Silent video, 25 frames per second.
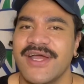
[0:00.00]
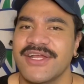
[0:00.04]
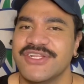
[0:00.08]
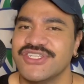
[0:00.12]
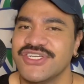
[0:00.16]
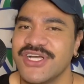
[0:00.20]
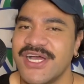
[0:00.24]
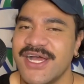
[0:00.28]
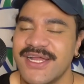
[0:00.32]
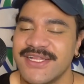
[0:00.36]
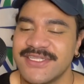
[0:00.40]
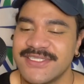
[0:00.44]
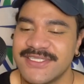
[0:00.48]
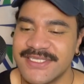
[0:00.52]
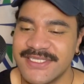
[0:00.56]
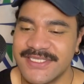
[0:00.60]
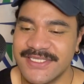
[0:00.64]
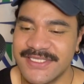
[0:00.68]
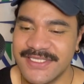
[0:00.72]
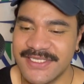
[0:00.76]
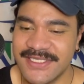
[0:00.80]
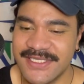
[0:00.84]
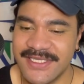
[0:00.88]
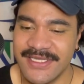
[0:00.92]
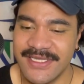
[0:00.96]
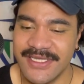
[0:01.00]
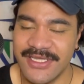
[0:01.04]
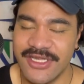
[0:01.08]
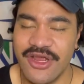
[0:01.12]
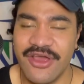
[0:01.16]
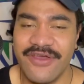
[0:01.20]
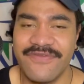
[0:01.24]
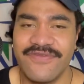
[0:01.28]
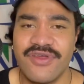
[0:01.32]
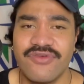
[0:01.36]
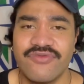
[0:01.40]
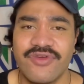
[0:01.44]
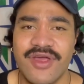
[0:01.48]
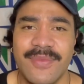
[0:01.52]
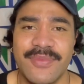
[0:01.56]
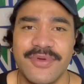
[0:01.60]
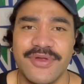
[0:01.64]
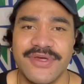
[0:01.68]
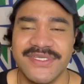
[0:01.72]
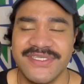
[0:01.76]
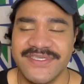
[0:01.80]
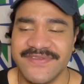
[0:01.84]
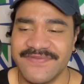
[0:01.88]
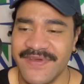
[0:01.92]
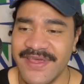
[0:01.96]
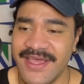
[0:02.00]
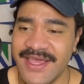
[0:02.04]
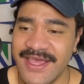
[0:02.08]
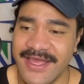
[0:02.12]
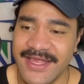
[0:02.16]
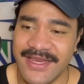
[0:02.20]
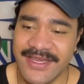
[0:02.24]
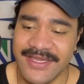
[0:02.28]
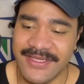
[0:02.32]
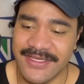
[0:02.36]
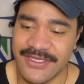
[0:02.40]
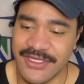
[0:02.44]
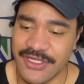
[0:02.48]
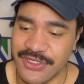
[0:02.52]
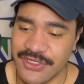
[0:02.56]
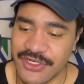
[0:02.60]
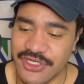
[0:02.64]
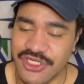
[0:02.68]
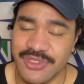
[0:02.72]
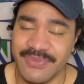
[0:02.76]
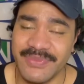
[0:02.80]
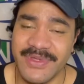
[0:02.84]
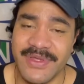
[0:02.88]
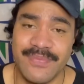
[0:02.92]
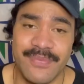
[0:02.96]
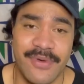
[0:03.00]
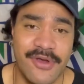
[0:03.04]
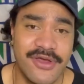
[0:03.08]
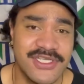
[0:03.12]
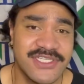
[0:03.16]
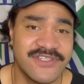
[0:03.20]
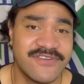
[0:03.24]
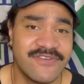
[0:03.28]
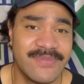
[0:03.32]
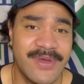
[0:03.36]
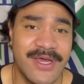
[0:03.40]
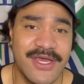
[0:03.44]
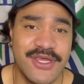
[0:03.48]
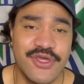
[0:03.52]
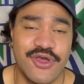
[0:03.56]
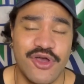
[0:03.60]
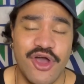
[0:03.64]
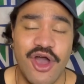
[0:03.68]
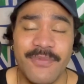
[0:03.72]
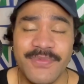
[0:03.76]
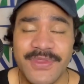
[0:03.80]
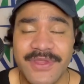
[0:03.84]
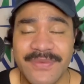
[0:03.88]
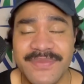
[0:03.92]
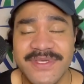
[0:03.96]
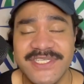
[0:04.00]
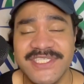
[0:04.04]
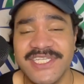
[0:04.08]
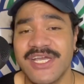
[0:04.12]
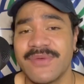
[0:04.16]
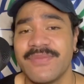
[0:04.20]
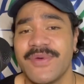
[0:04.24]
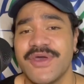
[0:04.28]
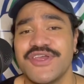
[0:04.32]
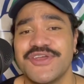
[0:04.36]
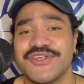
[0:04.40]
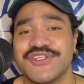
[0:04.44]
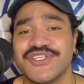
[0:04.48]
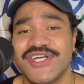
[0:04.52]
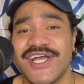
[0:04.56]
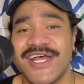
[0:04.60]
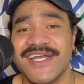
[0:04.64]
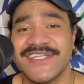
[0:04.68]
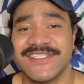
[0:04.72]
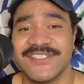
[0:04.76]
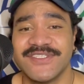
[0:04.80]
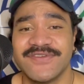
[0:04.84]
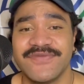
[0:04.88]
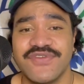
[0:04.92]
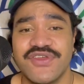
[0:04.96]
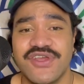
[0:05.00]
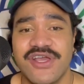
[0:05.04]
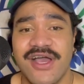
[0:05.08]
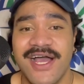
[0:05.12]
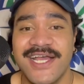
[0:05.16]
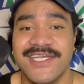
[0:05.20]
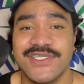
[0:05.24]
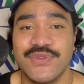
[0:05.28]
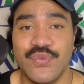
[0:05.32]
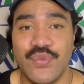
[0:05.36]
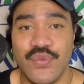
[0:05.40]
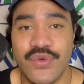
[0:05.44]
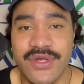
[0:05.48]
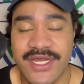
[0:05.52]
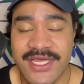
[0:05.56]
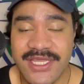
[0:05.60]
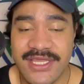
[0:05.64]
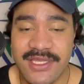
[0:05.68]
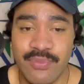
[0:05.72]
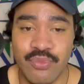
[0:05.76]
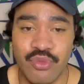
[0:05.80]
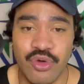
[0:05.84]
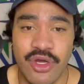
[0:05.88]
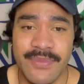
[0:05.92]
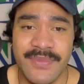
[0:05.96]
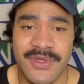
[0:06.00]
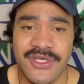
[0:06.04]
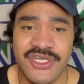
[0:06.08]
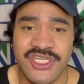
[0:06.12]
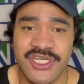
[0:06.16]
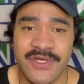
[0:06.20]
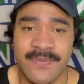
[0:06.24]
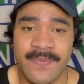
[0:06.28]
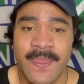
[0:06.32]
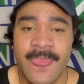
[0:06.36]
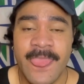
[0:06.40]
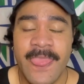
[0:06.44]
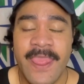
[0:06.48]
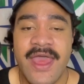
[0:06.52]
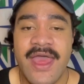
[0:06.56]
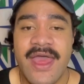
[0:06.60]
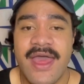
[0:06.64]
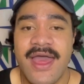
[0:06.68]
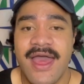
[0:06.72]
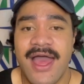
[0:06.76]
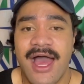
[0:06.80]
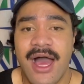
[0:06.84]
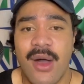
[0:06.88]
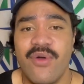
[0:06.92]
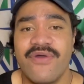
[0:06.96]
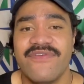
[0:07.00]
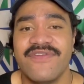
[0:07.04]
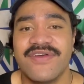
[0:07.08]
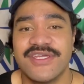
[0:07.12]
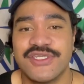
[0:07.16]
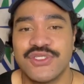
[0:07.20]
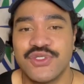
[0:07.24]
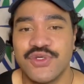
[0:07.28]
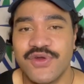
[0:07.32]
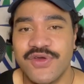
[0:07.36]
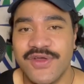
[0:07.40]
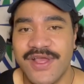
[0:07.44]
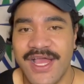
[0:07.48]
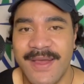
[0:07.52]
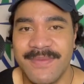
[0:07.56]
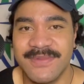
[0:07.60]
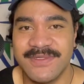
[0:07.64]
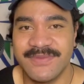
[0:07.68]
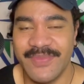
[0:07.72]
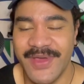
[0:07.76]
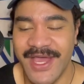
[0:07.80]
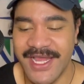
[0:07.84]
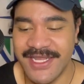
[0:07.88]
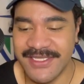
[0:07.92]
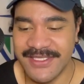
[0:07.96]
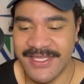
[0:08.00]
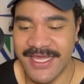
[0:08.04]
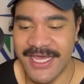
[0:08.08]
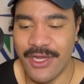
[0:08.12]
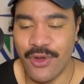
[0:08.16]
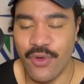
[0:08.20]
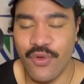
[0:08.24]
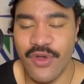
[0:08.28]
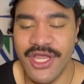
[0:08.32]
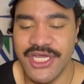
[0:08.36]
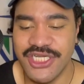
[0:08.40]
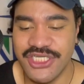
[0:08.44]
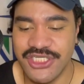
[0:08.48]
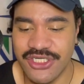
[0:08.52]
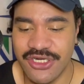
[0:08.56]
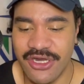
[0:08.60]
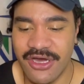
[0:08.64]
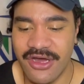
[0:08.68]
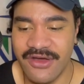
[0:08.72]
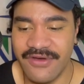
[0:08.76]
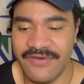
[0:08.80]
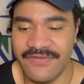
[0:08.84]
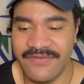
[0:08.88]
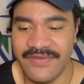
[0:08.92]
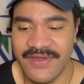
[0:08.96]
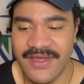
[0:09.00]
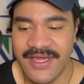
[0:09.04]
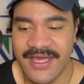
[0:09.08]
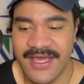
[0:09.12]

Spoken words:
chances. You know, if you're a Rabbitohs fan, you should be positive you're optimistic about your chances of you guys winning the premiership. However, it sort of comes back to that question of,